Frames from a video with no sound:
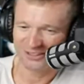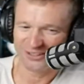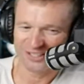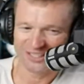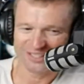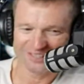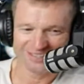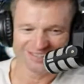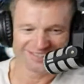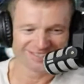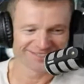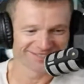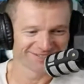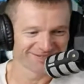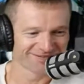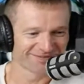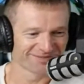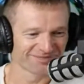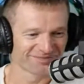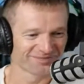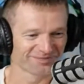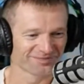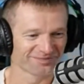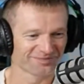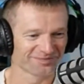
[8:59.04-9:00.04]

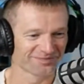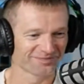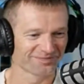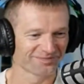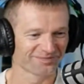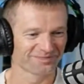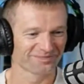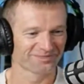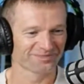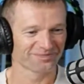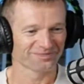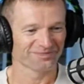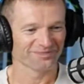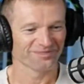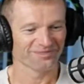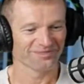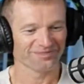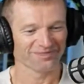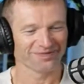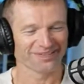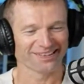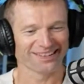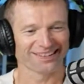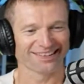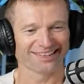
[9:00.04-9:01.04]

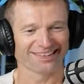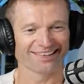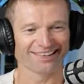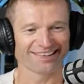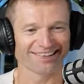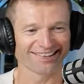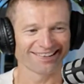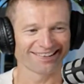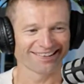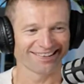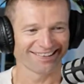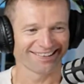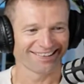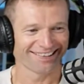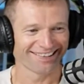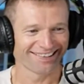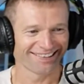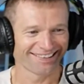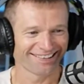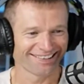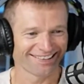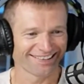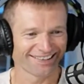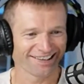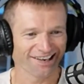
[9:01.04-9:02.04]

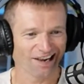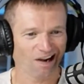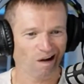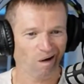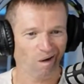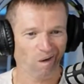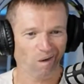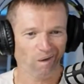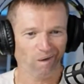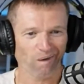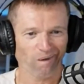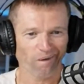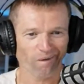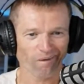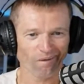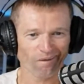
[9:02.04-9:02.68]
(silent)